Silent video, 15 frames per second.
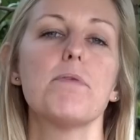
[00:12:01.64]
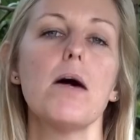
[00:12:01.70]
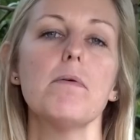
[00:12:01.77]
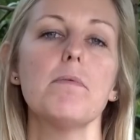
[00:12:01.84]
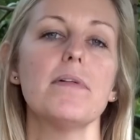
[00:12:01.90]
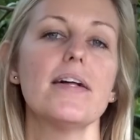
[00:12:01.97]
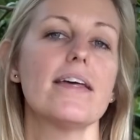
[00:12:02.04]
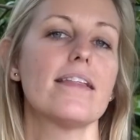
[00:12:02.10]

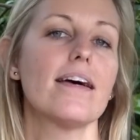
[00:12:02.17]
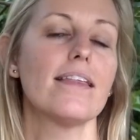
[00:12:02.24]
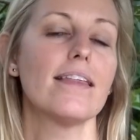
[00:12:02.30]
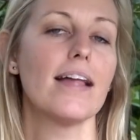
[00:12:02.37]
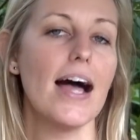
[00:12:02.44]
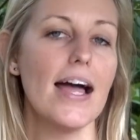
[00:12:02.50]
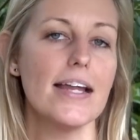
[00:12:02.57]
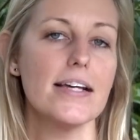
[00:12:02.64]
probably the
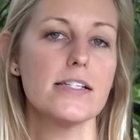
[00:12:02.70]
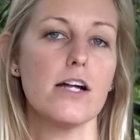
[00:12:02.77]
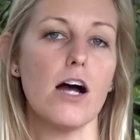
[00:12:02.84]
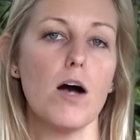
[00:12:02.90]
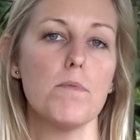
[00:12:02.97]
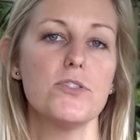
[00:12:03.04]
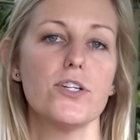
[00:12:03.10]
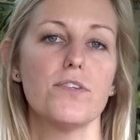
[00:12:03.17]
lightest
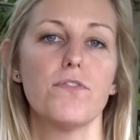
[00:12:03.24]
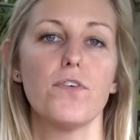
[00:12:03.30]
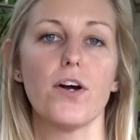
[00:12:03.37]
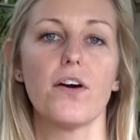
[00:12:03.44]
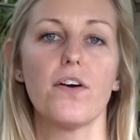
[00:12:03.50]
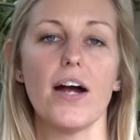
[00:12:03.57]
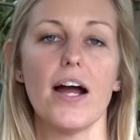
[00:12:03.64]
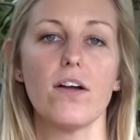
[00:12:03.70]
option for
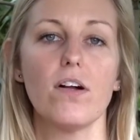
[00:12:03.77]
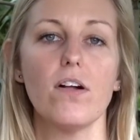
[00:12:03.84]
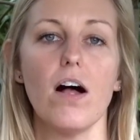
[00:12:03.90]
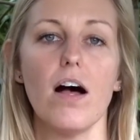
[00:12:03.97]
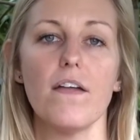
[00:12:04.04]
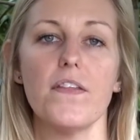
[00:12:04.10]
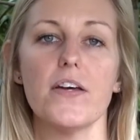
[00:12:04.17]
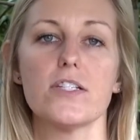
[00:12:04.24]
a ground cloth